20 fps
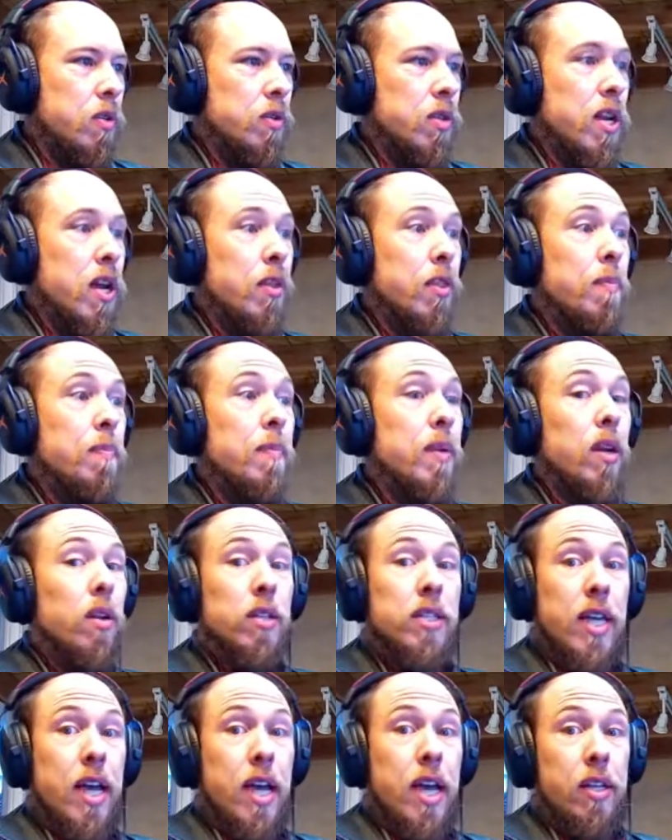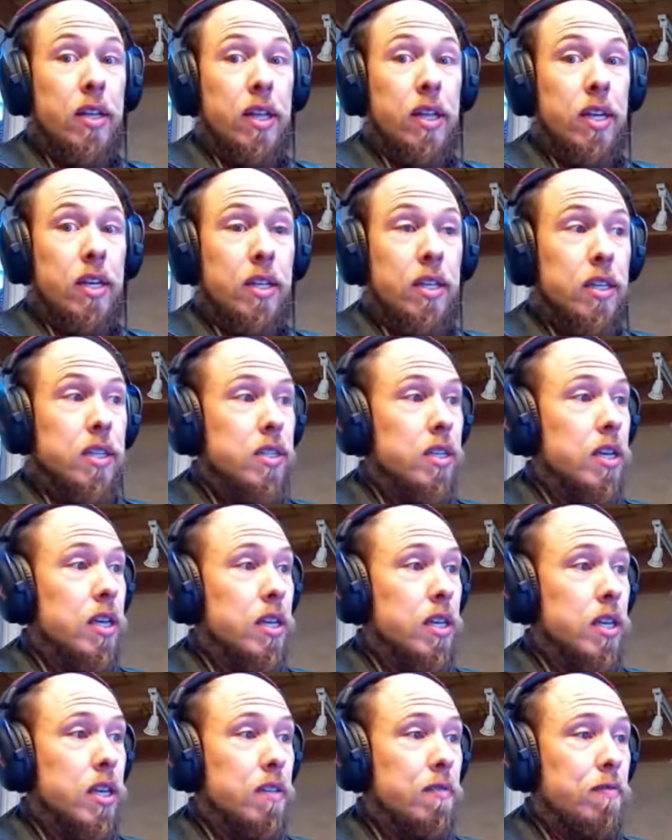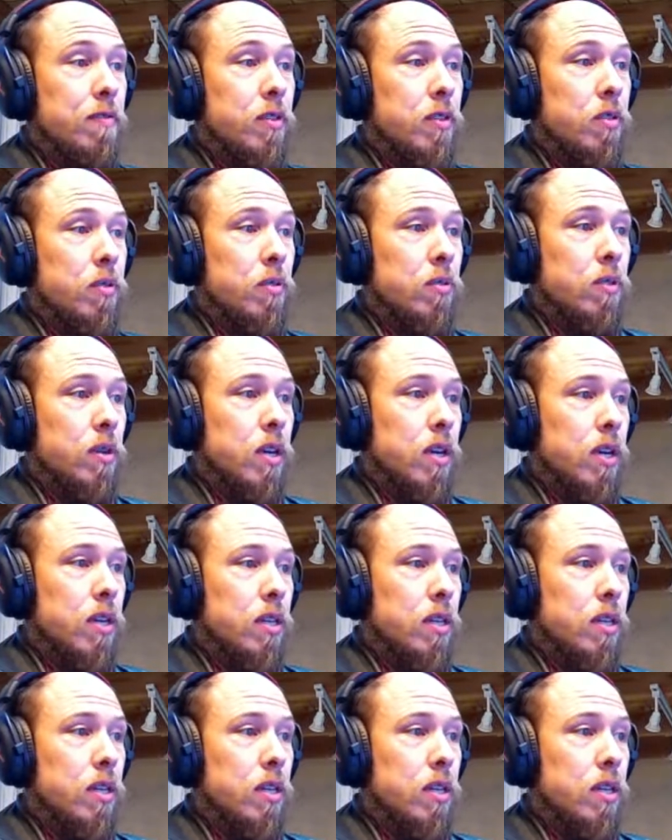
So now the middle tile here is going to give you,